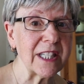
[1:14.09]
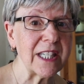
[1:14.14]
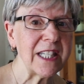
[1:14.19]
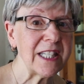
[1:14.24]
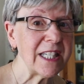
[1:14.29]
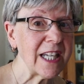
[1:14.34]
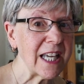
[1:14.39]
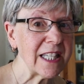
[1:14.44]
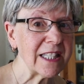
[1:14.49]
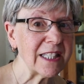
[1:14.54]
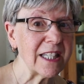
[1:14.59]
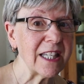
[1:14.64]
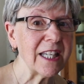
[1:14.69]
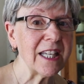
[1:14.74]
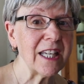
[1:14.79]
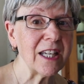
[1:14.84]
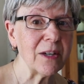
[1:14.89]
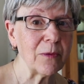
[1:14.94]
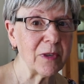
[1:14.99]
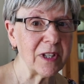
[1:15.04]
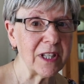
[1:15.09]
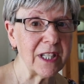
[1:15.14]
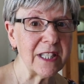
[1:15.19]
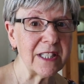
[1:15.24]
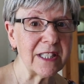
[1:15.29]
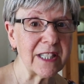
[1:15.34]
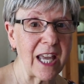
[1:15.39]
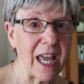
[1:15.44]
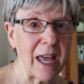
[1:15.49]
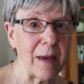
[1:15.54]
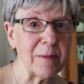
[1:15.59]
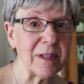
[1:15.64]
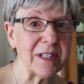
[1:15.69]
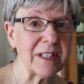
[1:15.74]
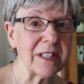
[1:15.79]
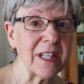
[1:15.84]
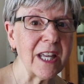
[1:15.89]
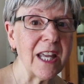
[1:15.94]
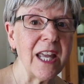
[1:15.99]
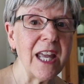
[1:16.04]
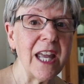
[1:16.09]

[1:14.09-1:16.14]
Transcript: He does it with his comments.